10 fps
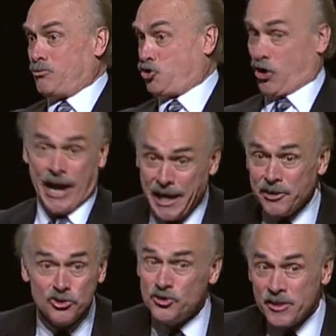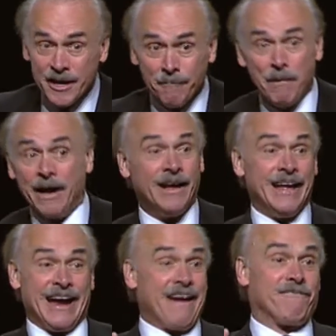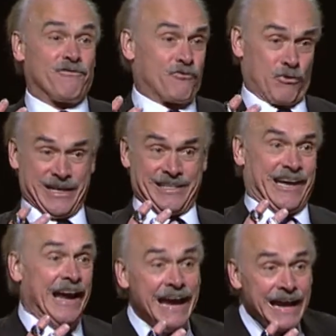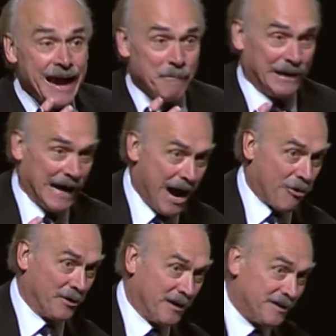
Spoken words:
change them every day? I mean, how do you